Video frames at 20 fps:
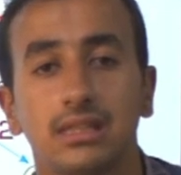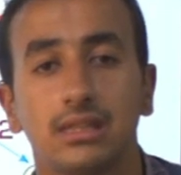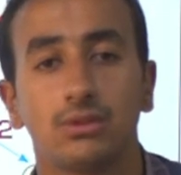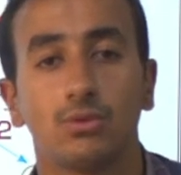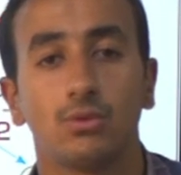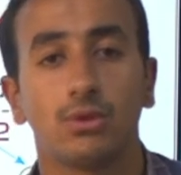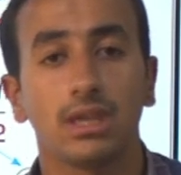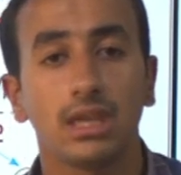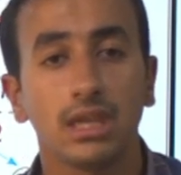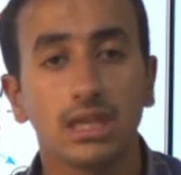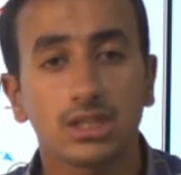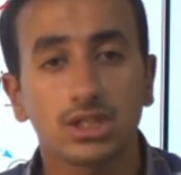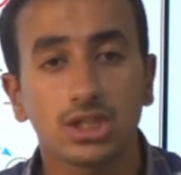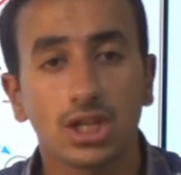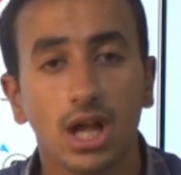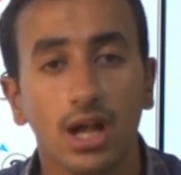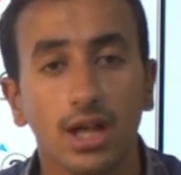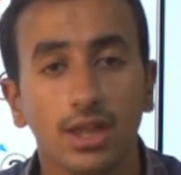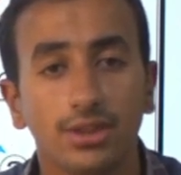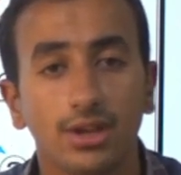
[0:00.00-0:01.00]
it to each
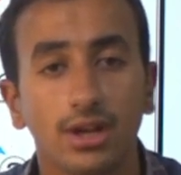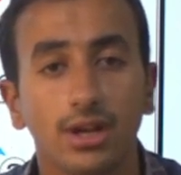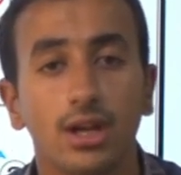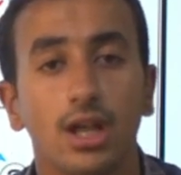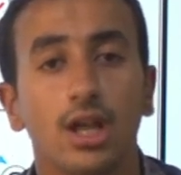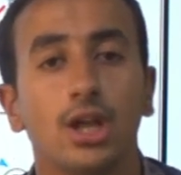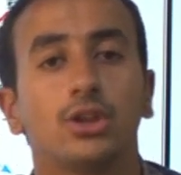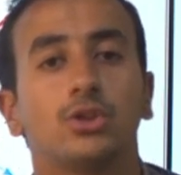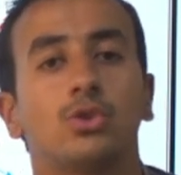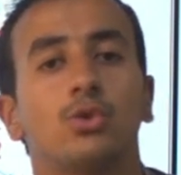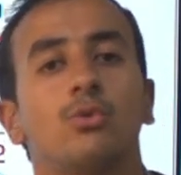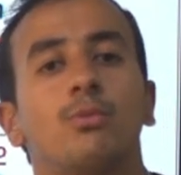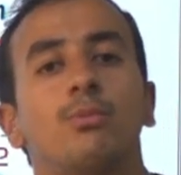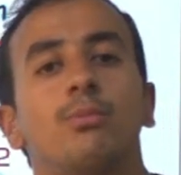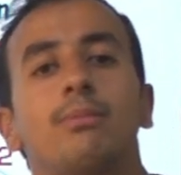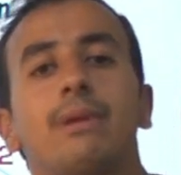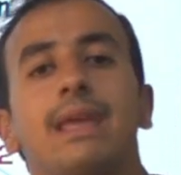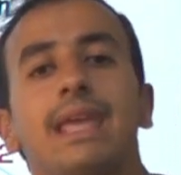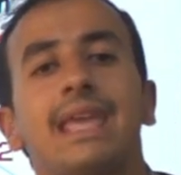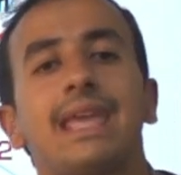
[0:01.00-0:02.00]
other to
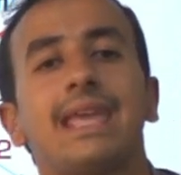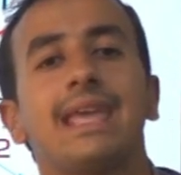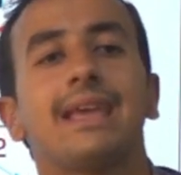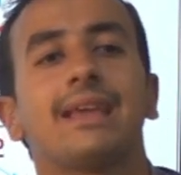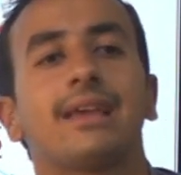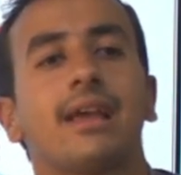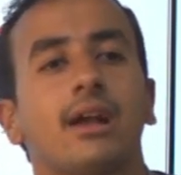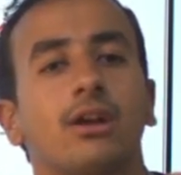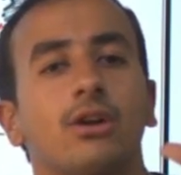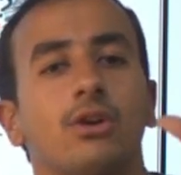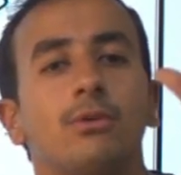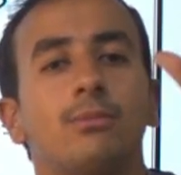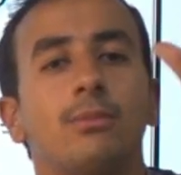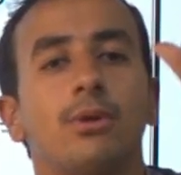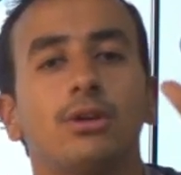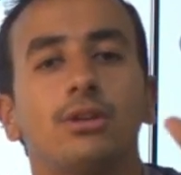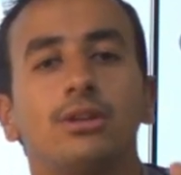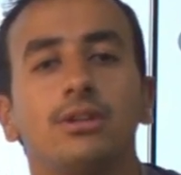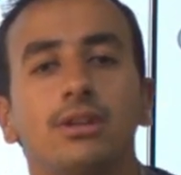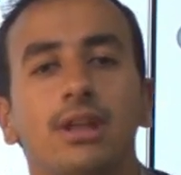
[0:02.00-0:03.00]
make a
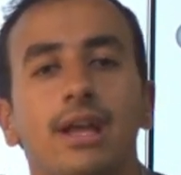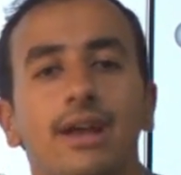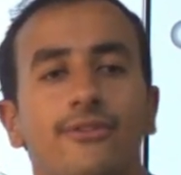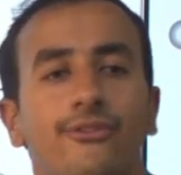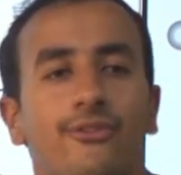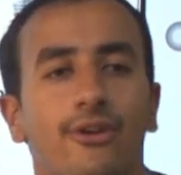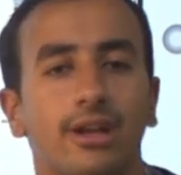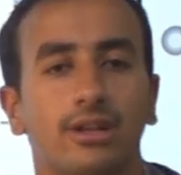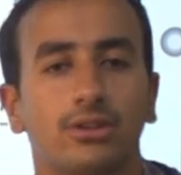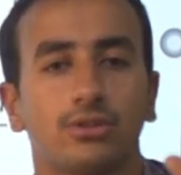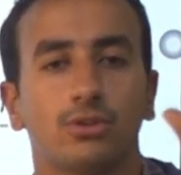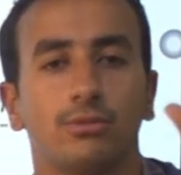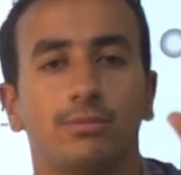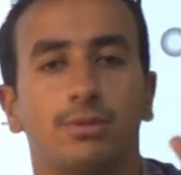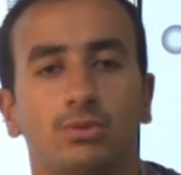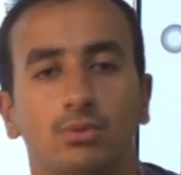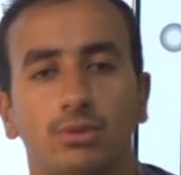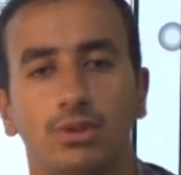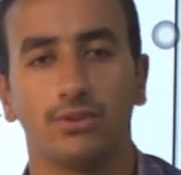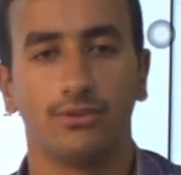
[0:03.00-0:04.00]
common factor
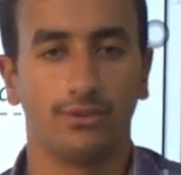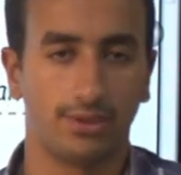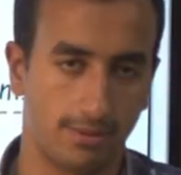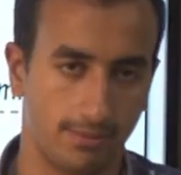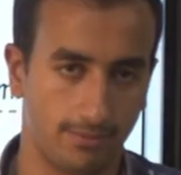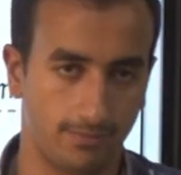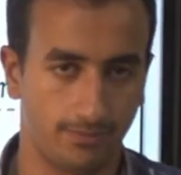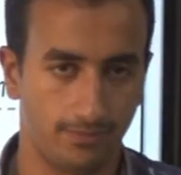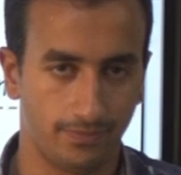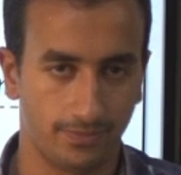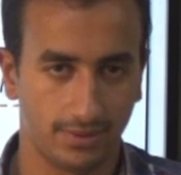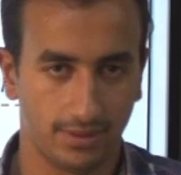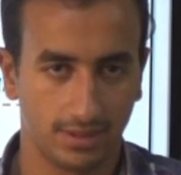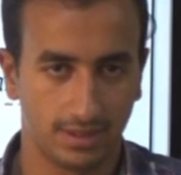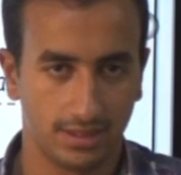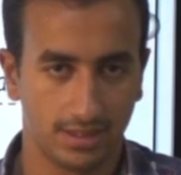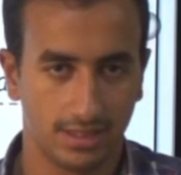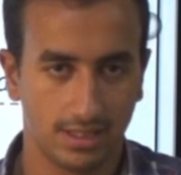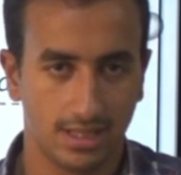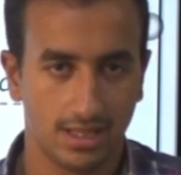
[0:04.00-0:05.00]
between of them.
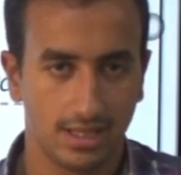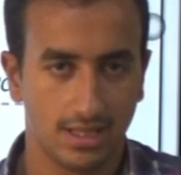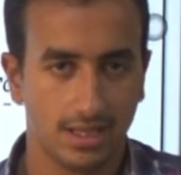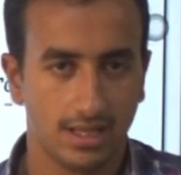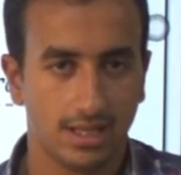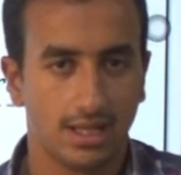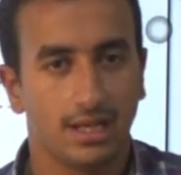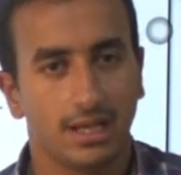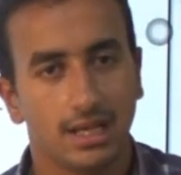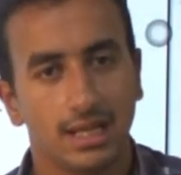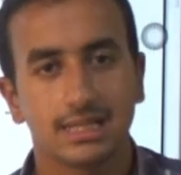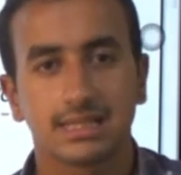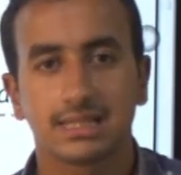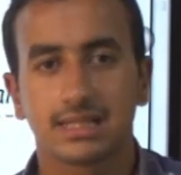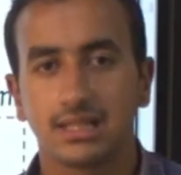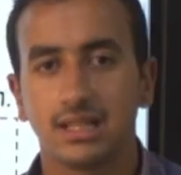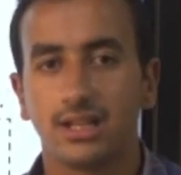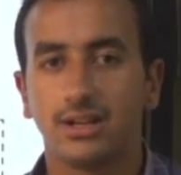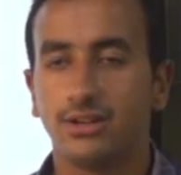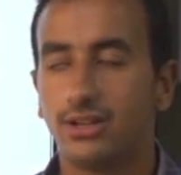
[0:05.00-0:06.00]

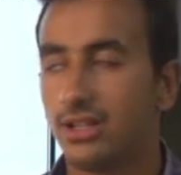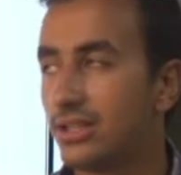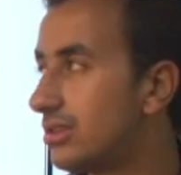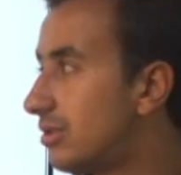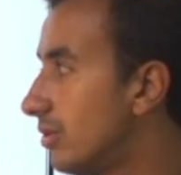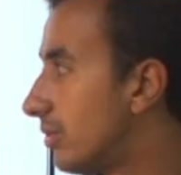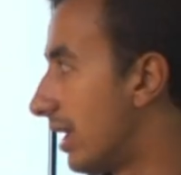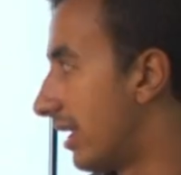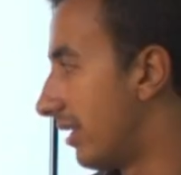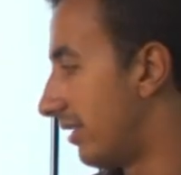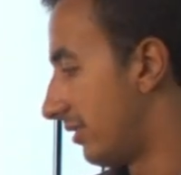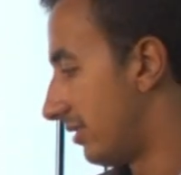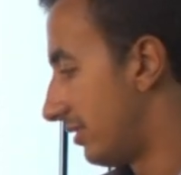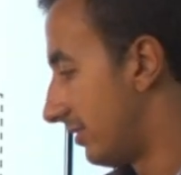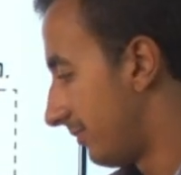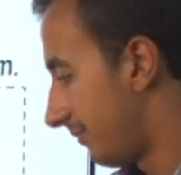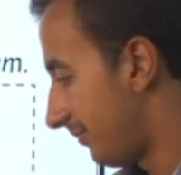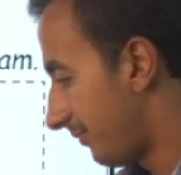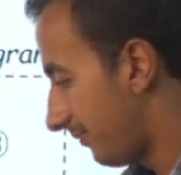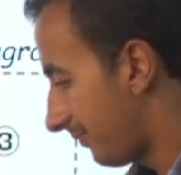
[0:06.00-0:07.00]
Let's learn it together.
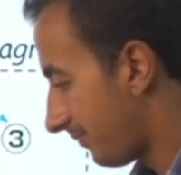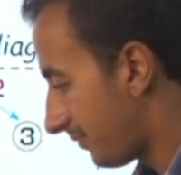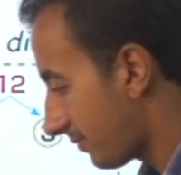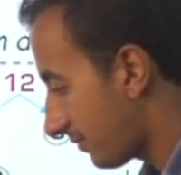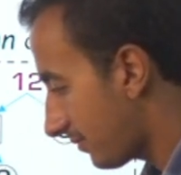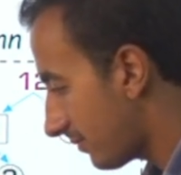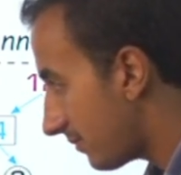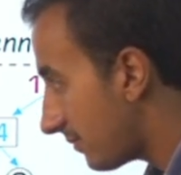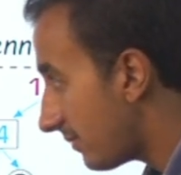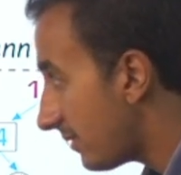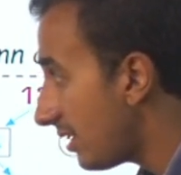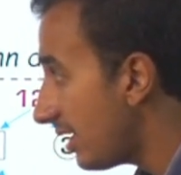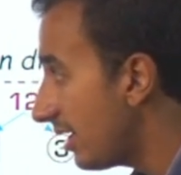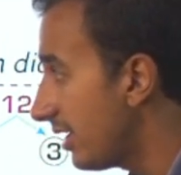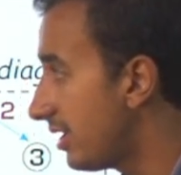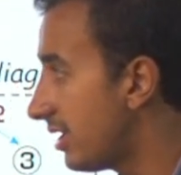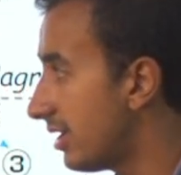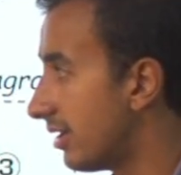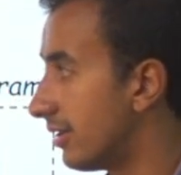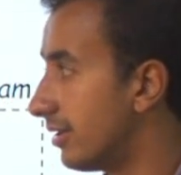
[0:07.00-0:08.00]

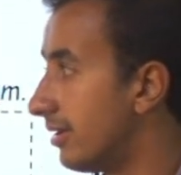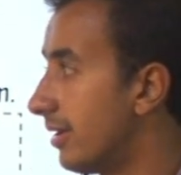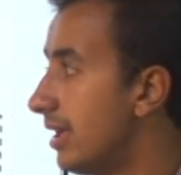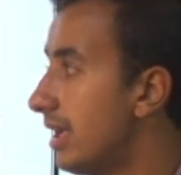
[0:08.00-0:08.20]
Here,